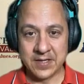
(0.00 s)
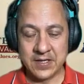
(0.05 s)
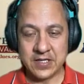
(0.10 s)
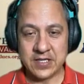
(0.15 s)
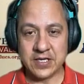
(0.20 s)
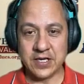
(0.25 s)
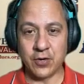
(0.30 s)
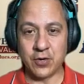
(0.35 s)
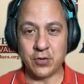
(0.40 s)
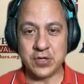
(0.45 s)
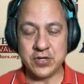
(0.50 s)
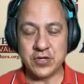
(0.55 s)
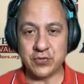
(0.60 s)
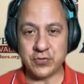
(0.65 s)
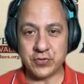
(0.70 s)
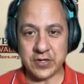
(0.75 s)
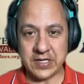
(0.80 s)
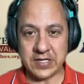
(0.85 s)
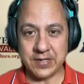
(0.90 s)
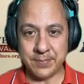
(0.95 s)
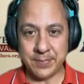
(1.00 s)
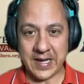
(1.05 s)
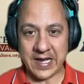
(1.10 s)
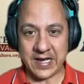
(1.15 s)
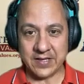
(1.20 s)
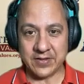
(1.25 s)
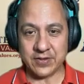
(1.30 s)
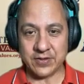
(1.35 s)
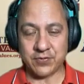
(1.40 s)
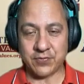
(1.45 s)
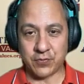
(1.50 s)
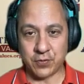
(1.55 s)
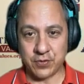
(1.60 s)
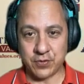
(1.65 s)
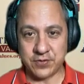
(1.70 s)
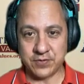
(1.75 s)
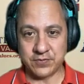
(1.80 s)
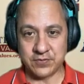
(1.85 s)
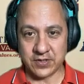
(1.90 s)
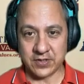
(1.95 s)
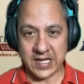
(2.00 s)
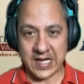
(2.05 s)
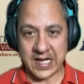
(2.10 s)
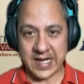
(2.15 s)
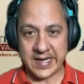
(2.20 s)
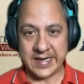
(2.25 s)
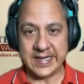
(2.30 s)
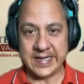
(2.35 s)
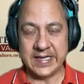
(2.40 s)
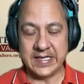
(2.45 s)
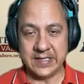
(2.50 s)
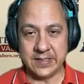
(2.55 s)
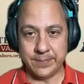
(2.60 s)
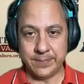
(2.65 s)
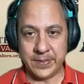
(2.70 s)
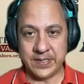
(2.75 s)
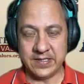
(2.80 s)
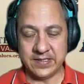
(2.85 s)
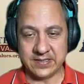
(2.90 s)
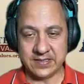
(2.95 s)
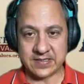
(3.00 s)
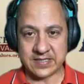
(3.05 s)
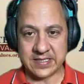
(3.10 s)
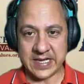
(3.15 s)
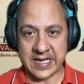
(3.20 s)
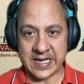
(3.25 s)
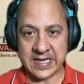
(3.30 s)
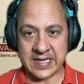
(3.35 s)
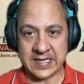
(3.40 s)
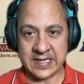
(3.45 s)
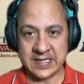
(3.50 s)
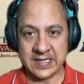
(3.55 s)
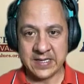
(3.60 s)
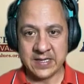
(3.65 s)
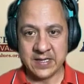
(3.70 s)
You know, when you think about the 4th of July, Independence Day,